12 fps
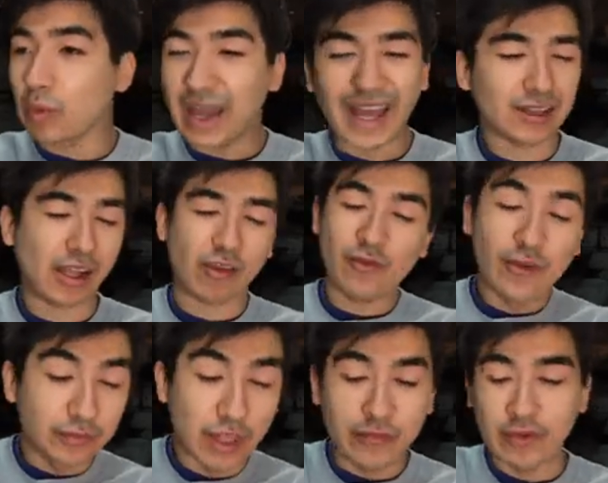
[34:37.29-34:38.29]
We had like
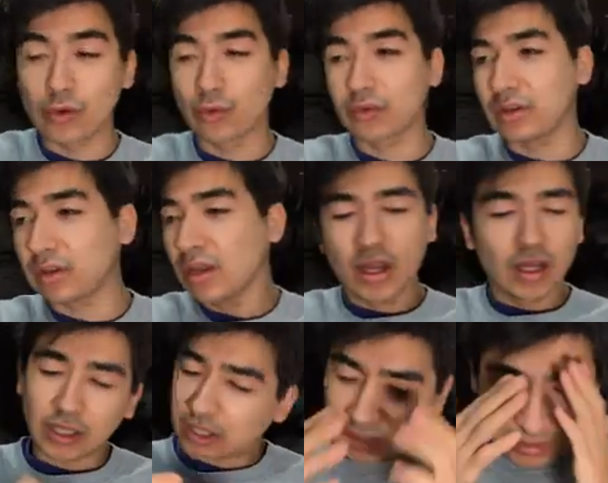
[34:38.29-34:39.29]
50 viewers and
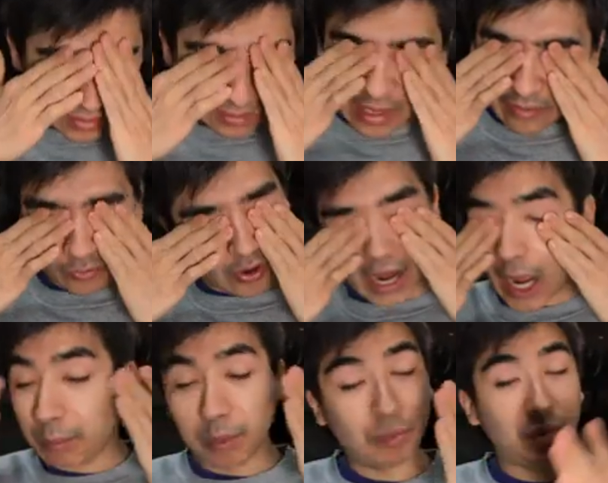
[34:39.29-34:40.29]
like never
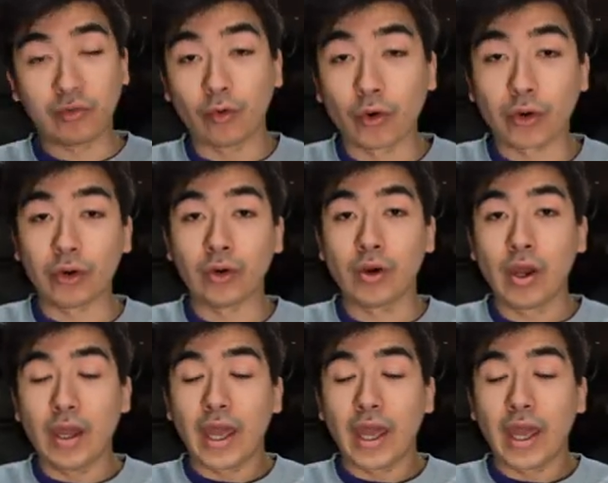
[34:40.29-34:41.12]
happened before, you know?